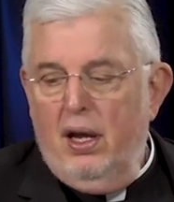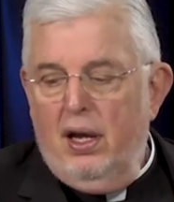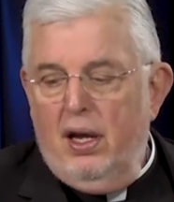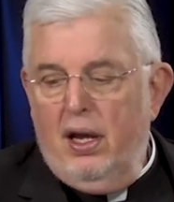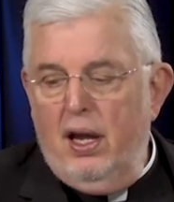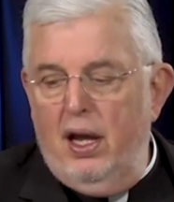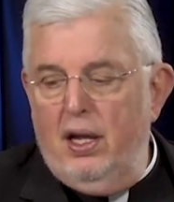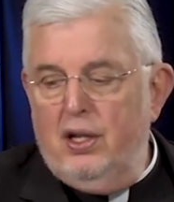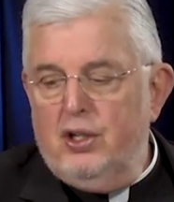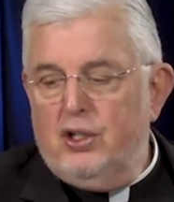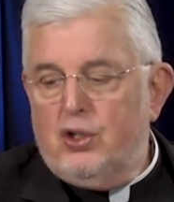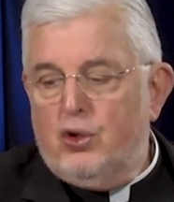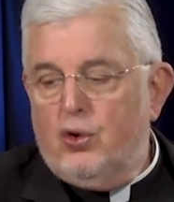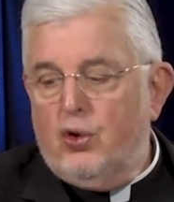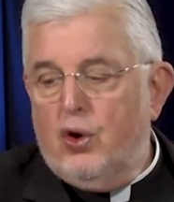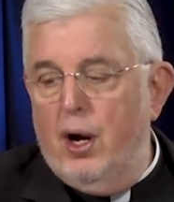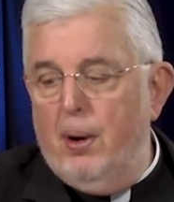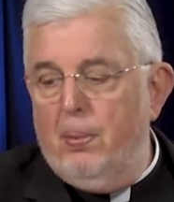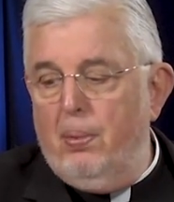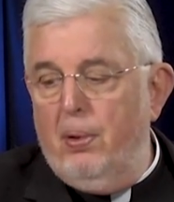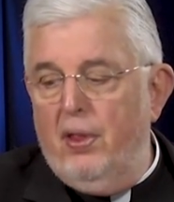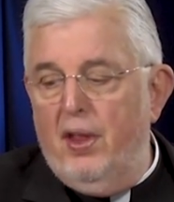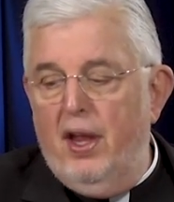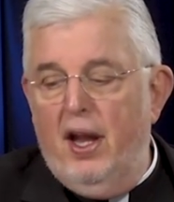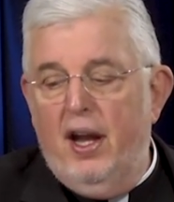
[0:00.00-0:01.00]
can
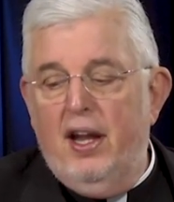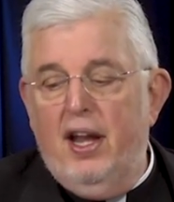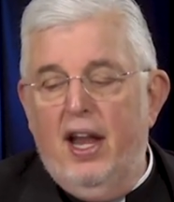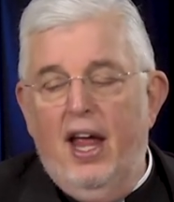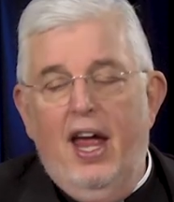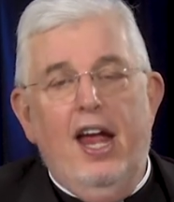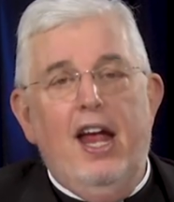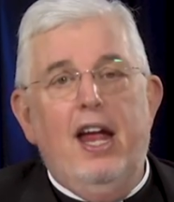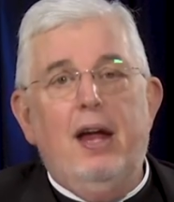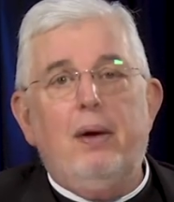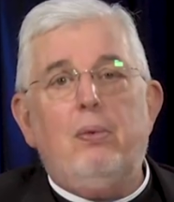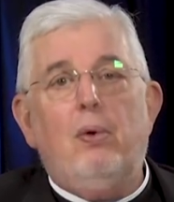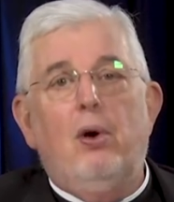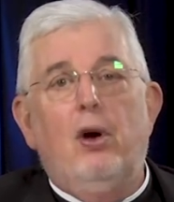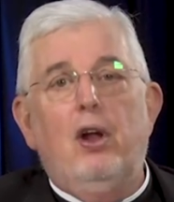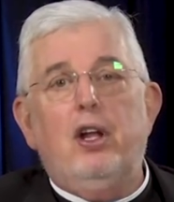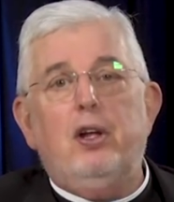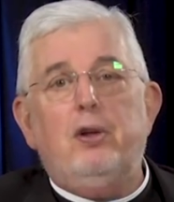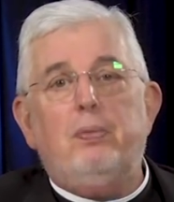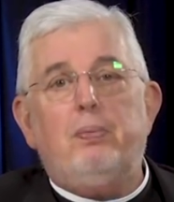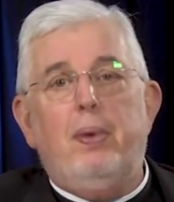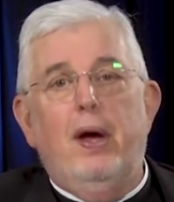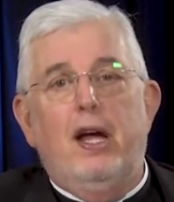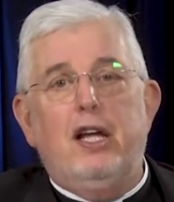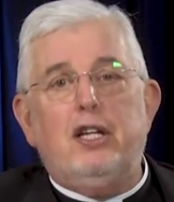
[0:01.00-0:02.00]
scribble their name on
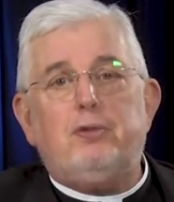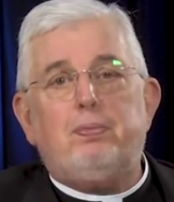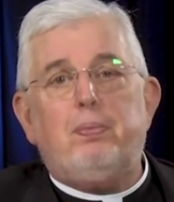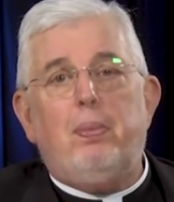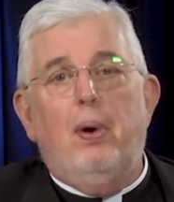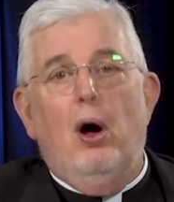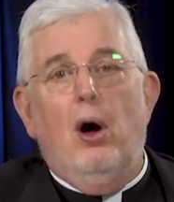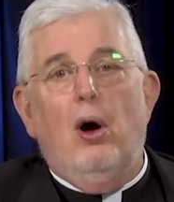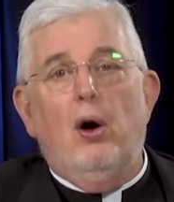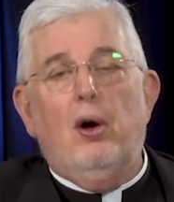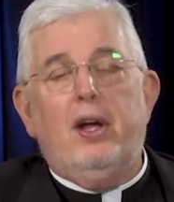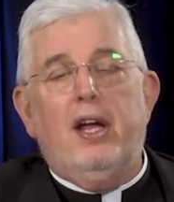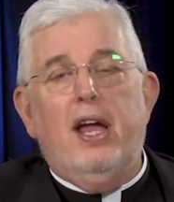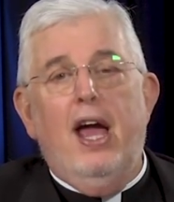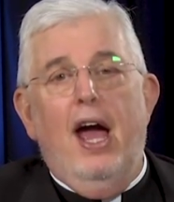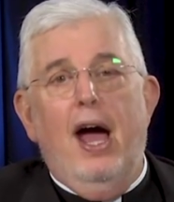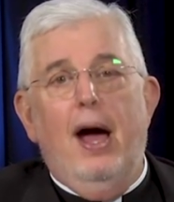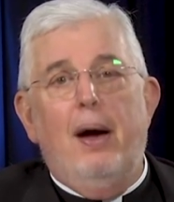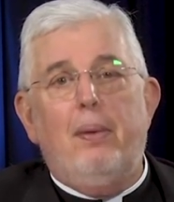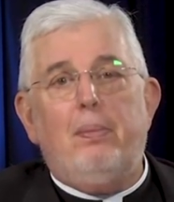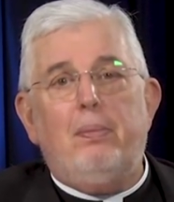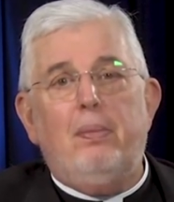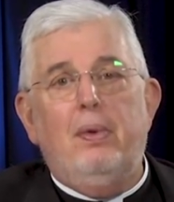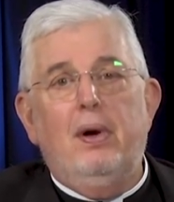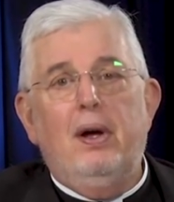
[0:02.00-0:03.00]
his baseball
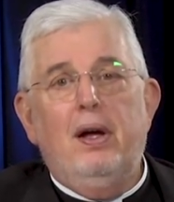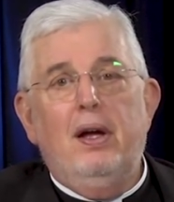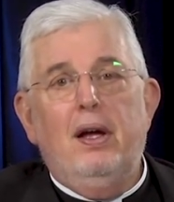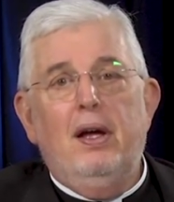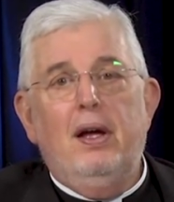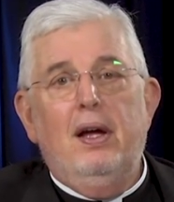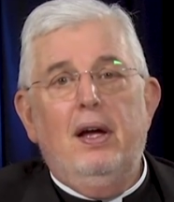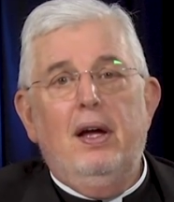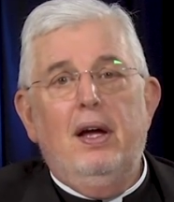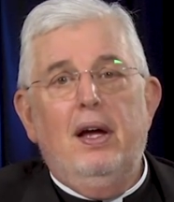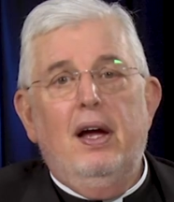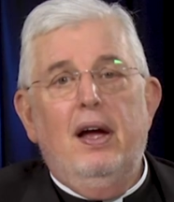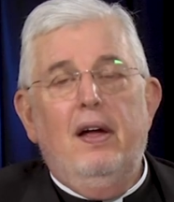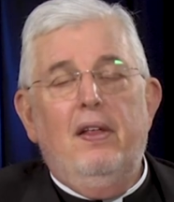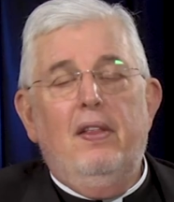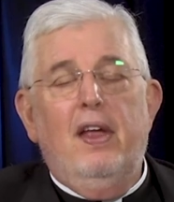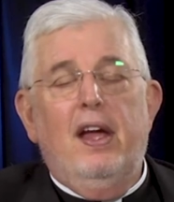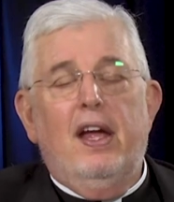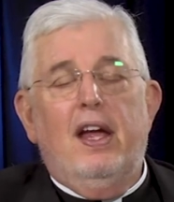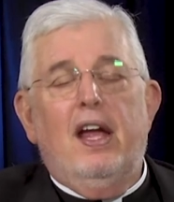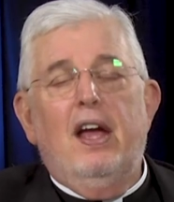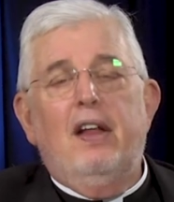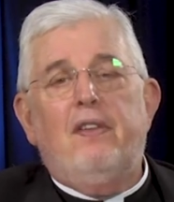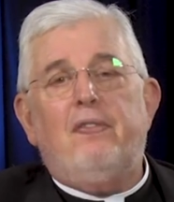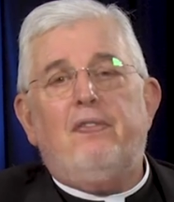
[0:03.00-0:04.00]
cap and
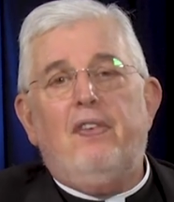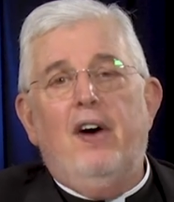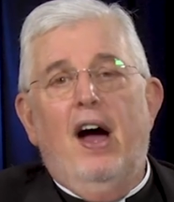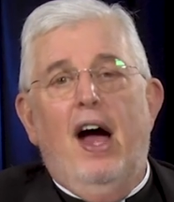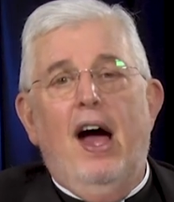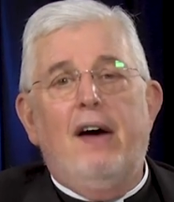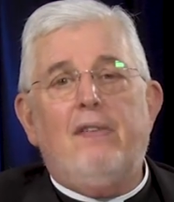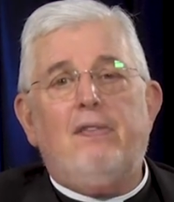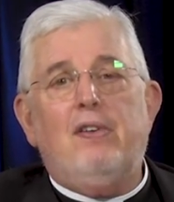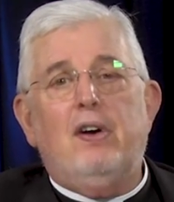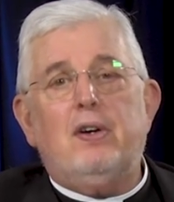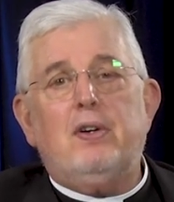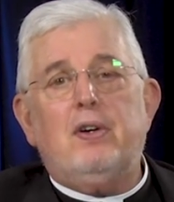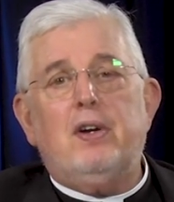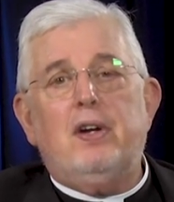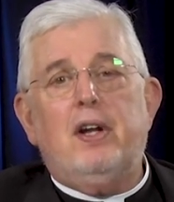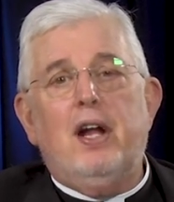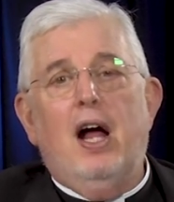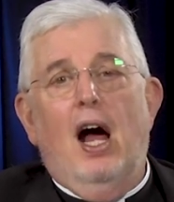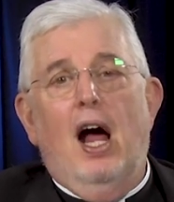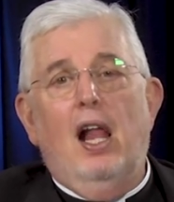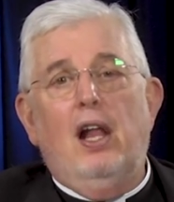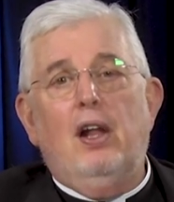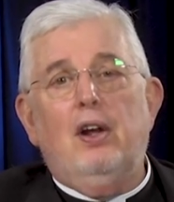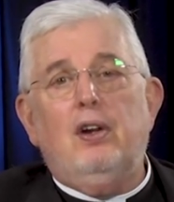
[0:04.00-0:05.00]
they get
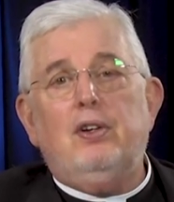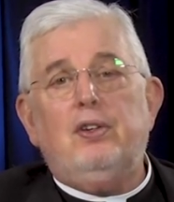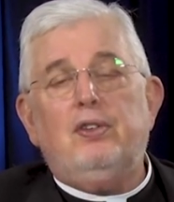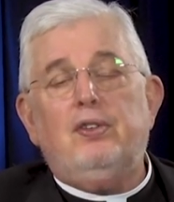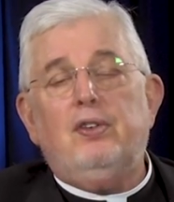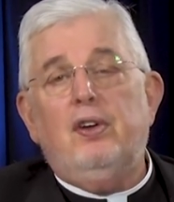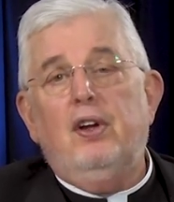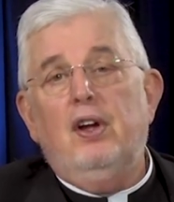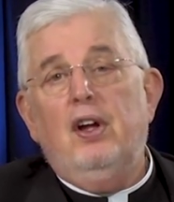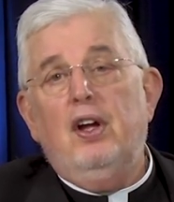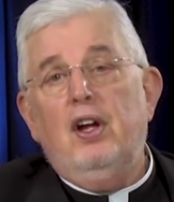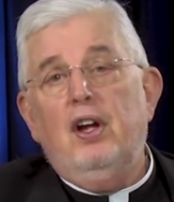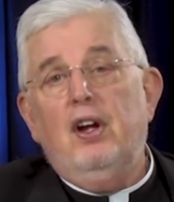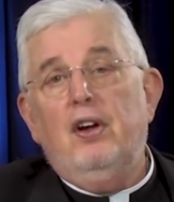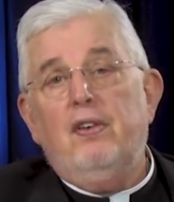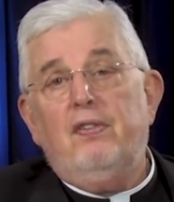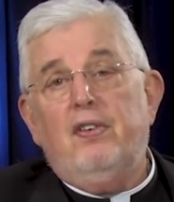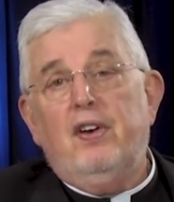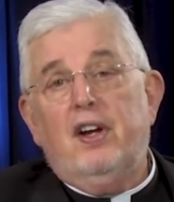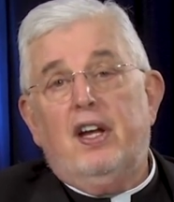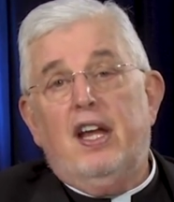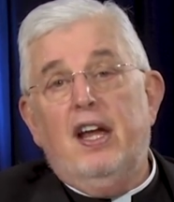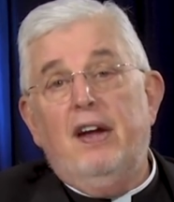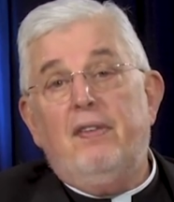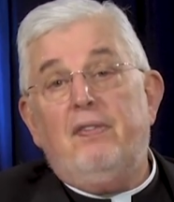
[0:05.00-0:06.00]
$500
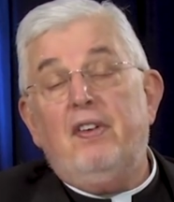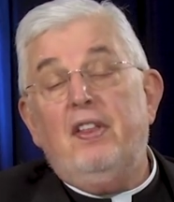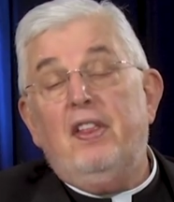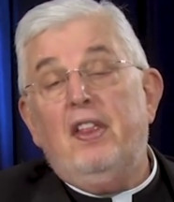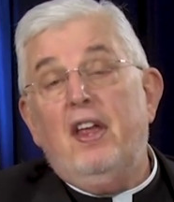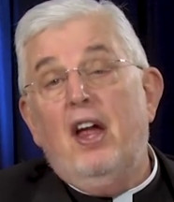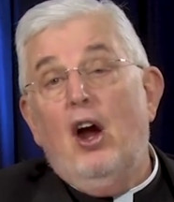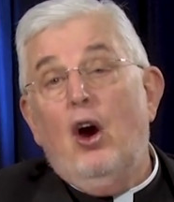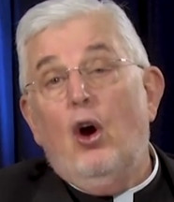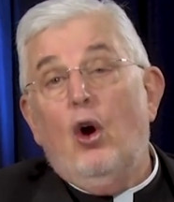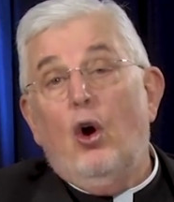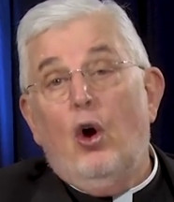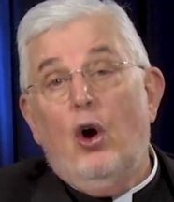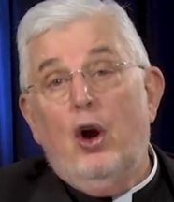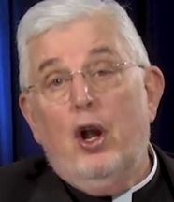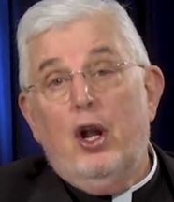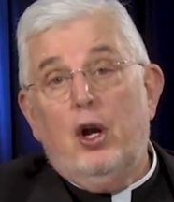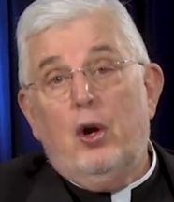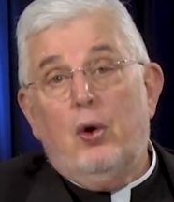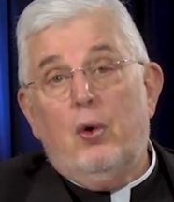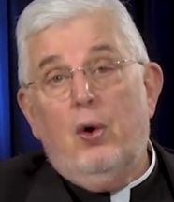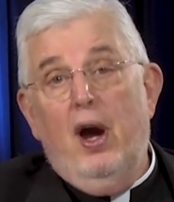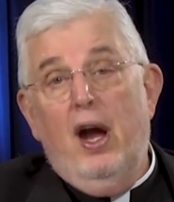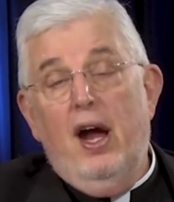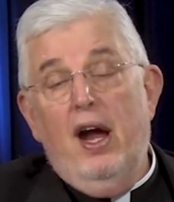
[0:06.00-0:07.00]
for giving their
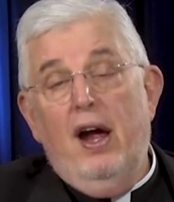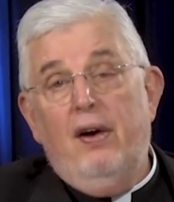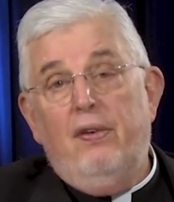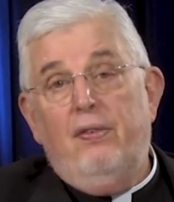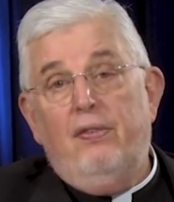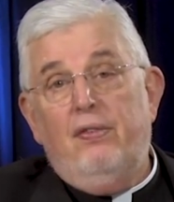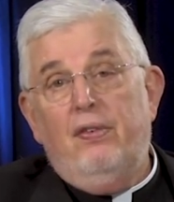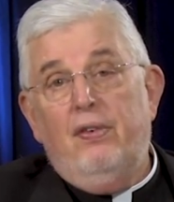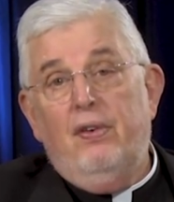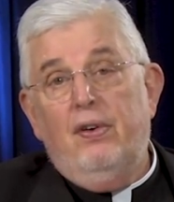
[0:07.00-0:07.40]
autograph